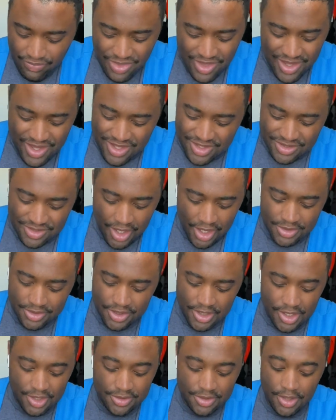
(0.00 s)
it's like I
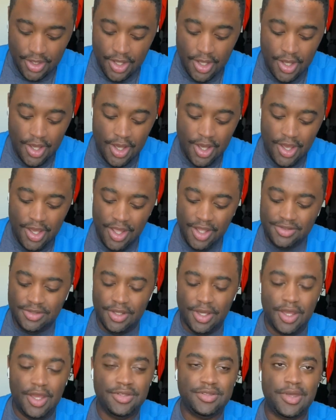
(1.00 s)
said,
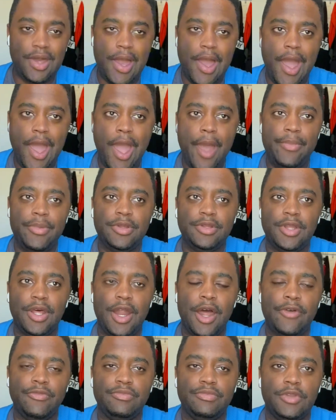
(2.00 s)
it's a habit that
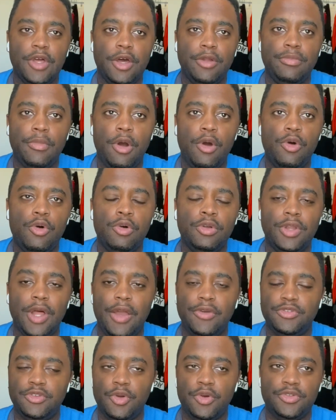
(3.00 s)
I've done my whole
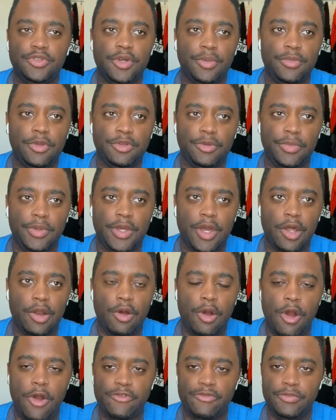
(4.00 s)
life. So it's something that's gonna be kind of
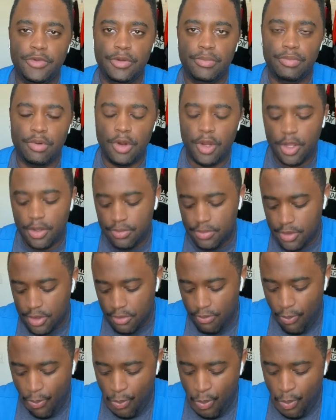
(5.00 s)
hard for me to break. But